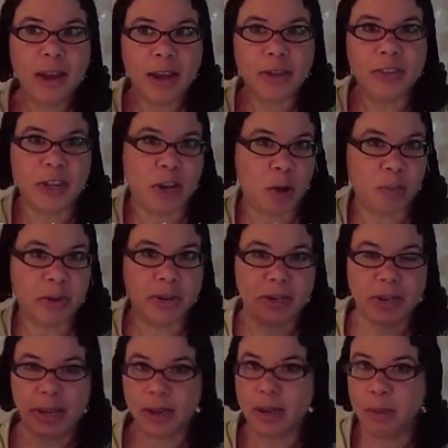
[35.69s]
And then I'll
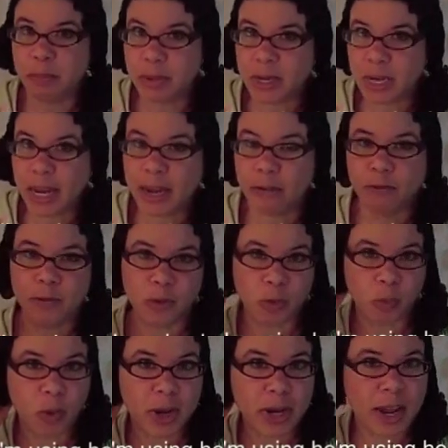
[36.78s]
put like a big handful
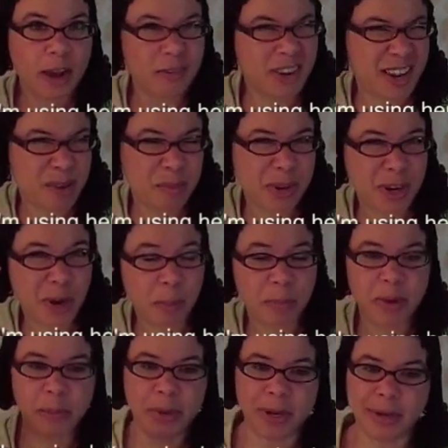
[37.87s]
in one half and kind of put it
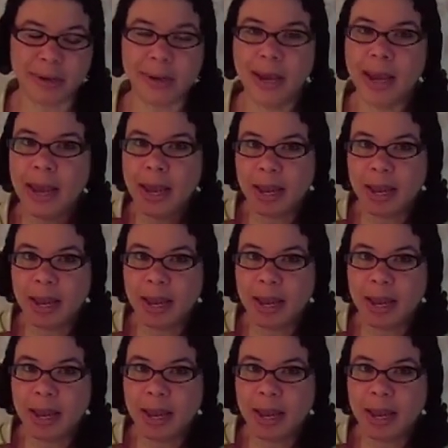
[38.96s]
up in a bun.